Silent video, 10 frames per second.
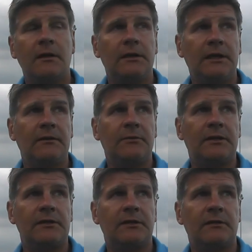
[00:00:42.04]
Yeah, we
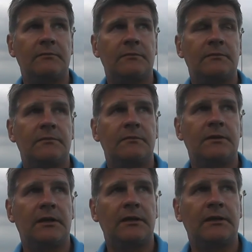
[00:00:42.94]
had
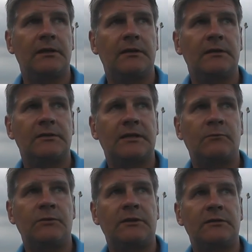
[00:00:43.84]

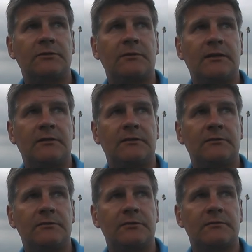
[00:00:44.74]
Sam Winnell as well,
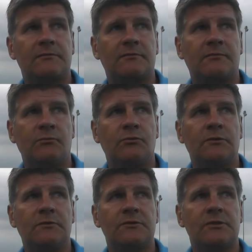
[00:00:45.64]
who's from
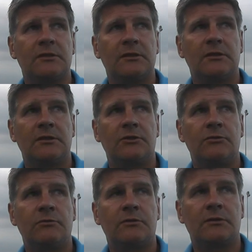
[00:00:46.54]
Wolves,
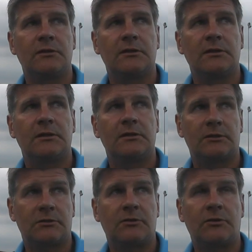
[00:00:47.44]
who
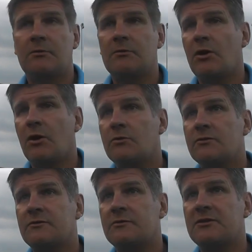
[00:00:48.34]
scored a couple of
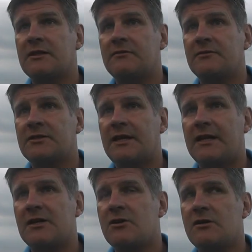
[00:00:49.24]
goals for himself in the
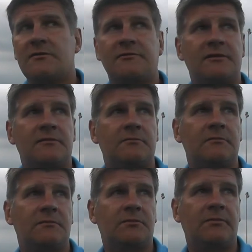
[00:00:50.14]
second half and
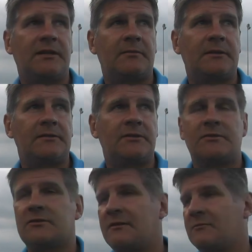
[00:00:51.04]
probably had about
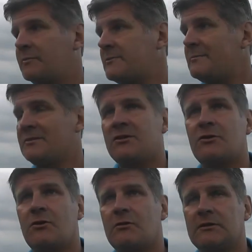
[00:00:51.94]
6 or 7 attempts at
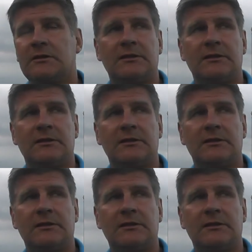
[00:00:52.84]
goal.